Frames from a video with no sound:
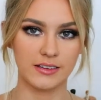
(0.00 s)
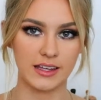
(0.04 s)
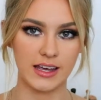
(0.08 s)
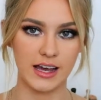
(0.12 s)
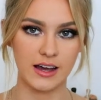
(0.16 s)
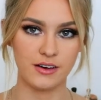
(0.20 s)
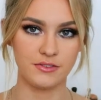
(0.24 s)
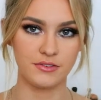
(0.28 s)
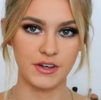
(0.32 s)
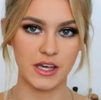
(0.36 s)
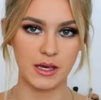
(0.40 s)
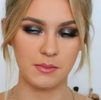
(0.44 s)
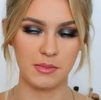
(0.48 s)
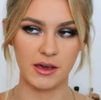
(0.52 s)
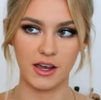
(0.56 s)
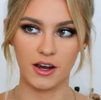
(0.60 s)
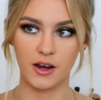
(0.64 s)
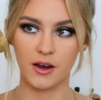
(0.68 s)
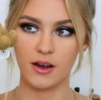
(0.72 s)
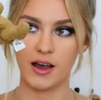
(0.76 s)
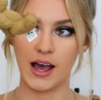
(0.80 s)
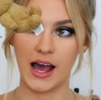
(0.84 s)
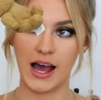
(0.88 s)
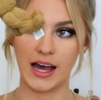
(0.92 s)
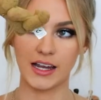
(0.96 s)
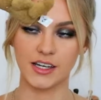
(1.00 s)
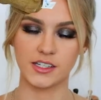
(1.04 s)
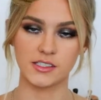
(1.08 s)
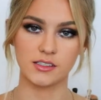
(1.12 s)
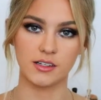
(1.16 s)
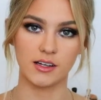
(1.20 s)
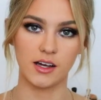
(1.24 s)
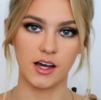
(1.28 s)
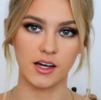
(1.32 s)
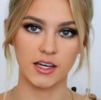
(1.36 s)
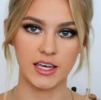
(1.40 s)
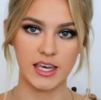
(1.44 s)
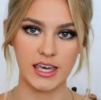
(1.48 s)
They have a bear and
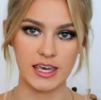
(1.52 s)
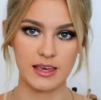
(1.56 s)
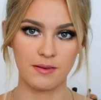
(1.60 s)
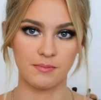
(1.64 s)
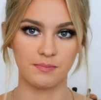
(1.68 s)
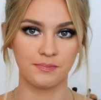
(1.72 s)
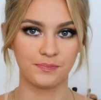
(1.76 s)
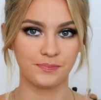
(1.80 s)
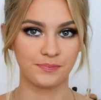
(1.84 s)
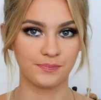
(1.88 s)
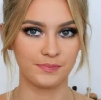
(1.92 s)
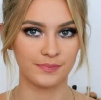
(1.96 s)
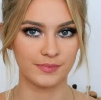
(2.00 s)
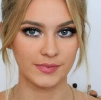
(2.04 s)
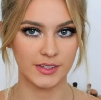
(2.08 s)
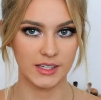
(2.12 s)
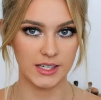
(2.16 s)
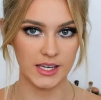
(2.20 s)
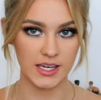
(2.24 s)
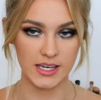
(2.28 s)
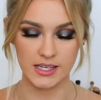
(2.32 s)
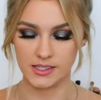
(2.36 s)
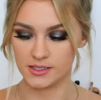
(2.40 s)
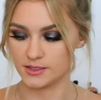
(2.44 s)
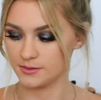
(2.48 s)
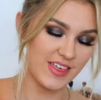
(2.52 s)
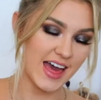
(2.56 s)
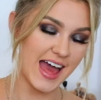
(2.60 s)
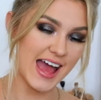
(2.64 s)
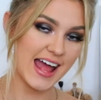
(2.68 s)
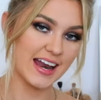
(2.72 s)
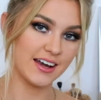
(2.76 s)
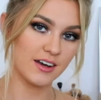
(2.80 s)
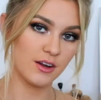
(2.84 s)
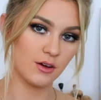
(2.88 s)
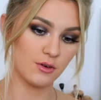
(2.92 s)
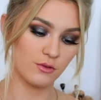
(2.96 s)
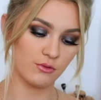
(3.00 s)
a key. Keys.
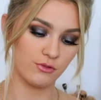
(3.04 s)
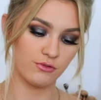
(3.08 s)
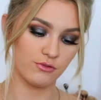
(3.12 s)
Then